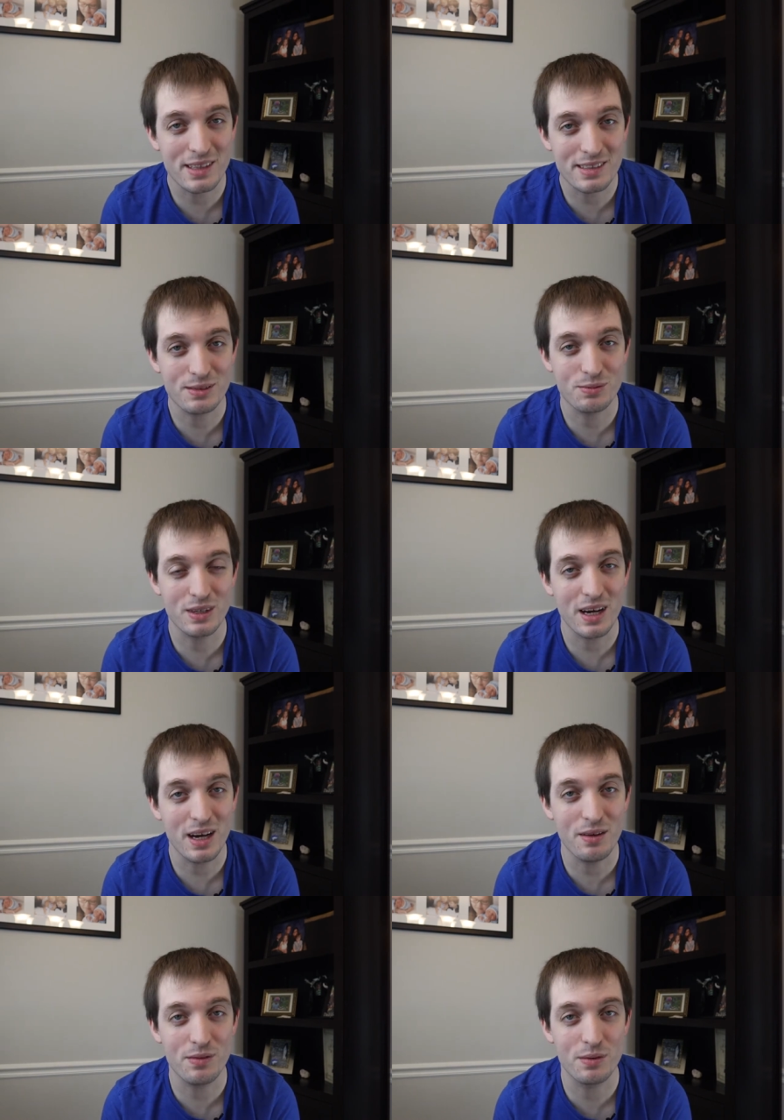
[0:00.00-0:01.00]
that's
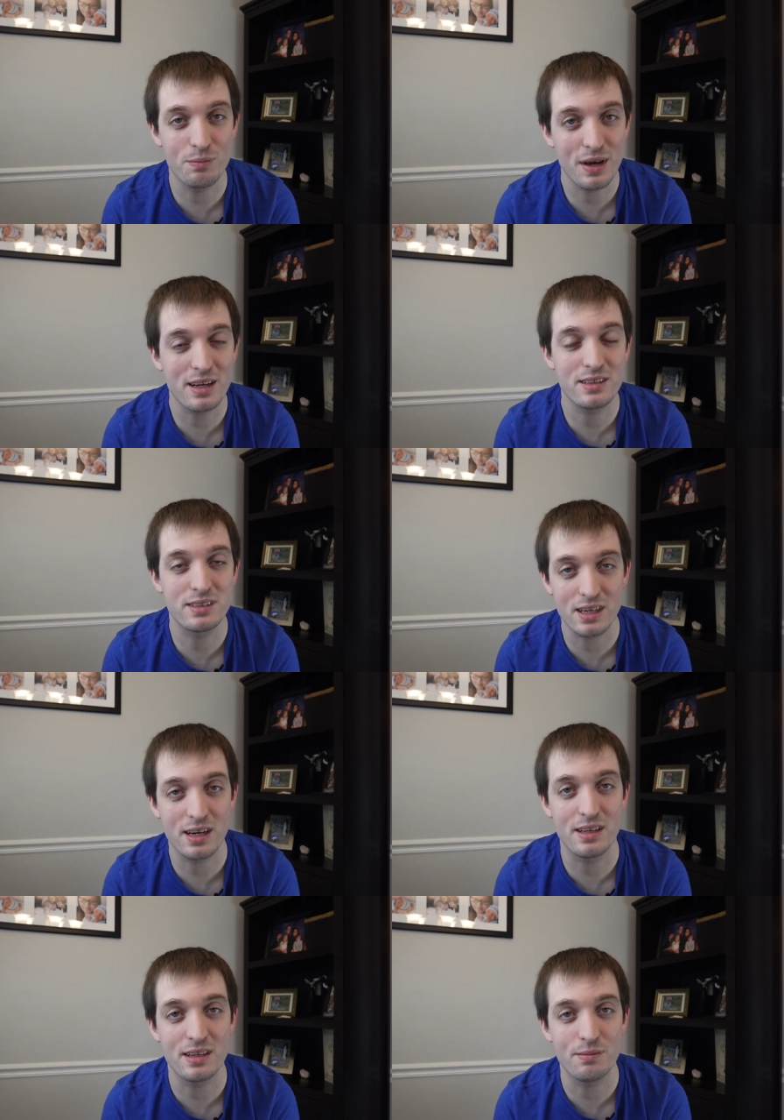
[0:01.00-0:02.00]
kind of a bad
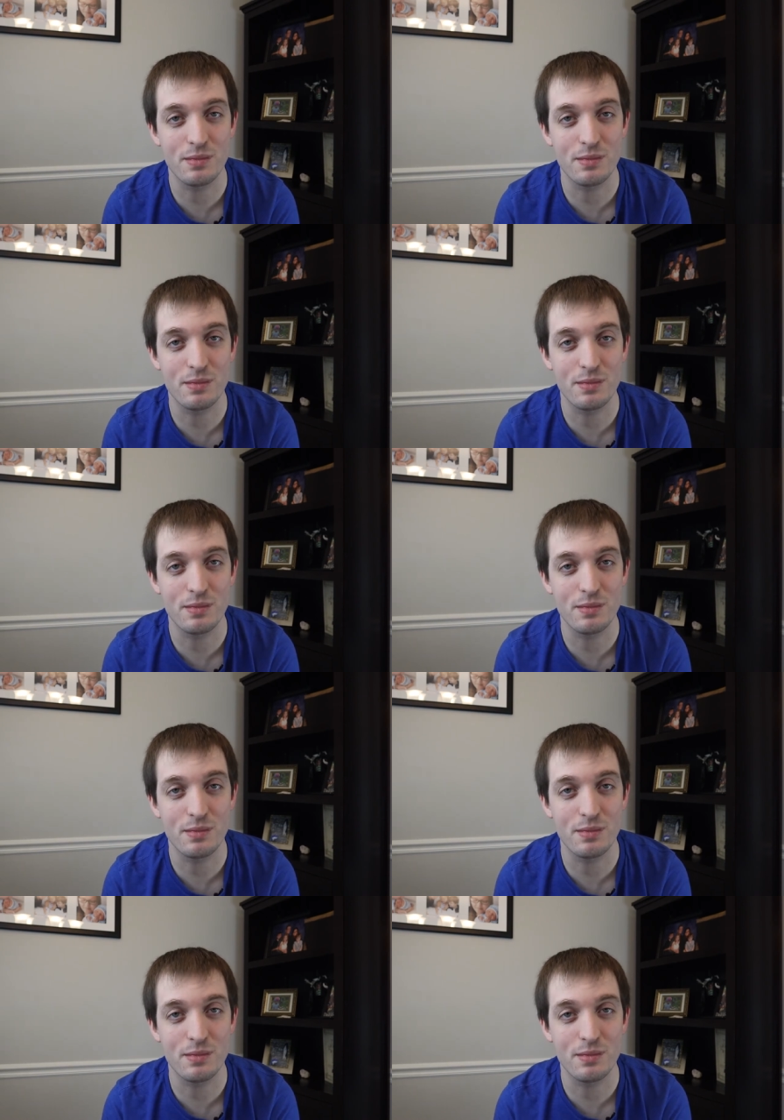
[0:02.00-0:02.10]
sign that